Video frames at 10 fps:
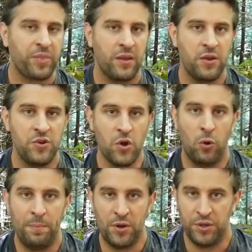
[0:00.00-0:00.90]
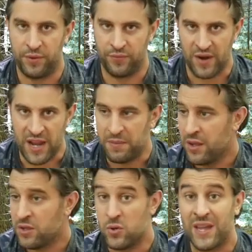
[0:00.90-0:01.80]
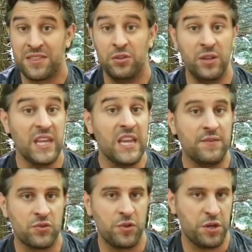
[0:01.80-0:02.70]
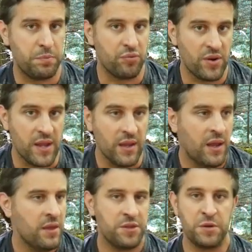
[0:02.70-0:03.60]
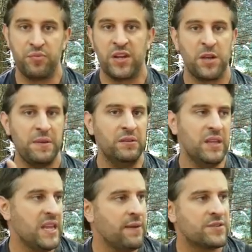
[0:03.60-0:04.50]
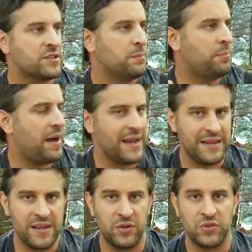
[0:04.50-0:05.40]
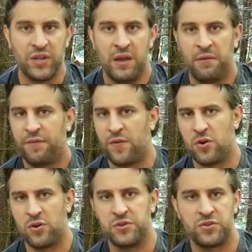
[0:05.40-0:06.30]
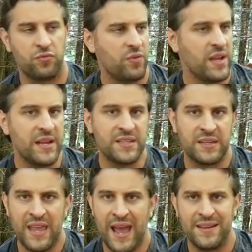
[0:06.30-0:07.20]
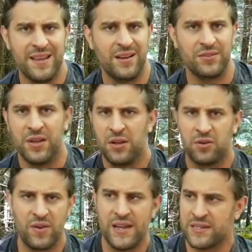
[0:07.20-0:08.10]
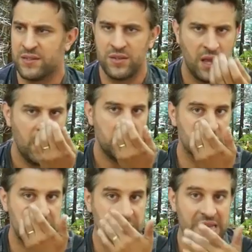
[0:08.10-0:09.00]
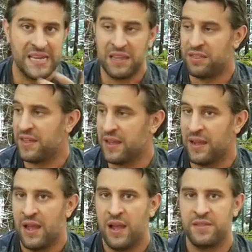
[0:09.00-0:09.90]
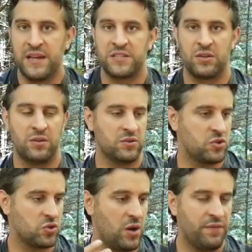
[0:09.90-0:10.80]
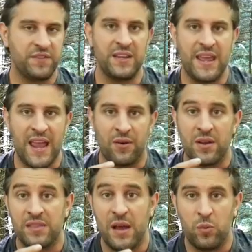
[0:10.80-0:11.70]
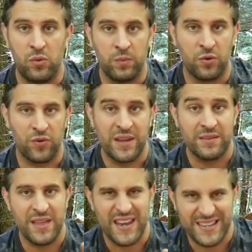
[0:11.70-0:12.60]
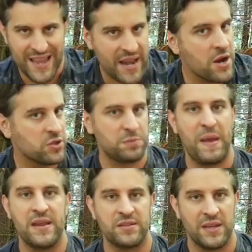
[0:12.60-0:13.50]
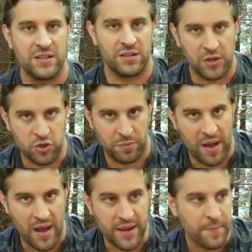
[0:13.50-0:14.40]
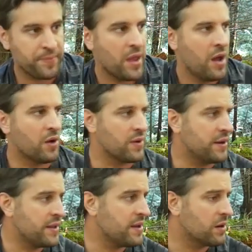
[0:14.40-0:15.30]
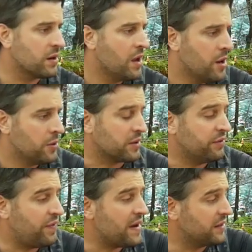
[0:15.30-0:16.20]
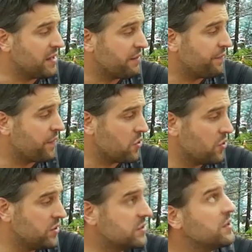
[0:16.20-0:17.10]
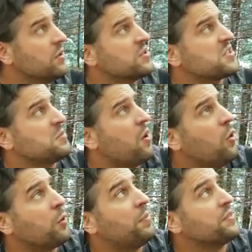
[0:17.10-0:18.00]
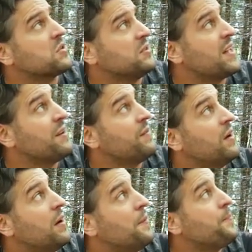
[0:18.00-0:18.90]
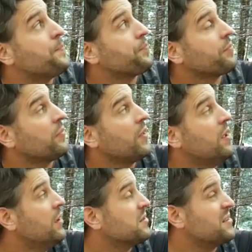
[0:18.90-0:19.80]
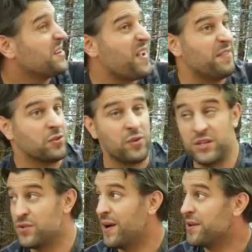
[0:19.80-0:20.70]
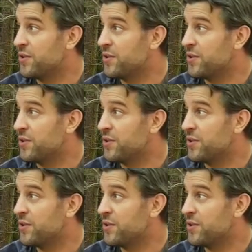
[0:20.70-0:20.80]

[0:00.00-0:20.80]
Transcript: you don't build the frame. You get the leaves or the debris. The debris could be leaves, pine needles, ferns, reeds, cattails, grasses, just about anything that's soft and airy that will create that dead air space to insulate your body. Around here, we're going to find a lot of ferns. There's some oak, but there's a lot of uh, a lot of evergreens around here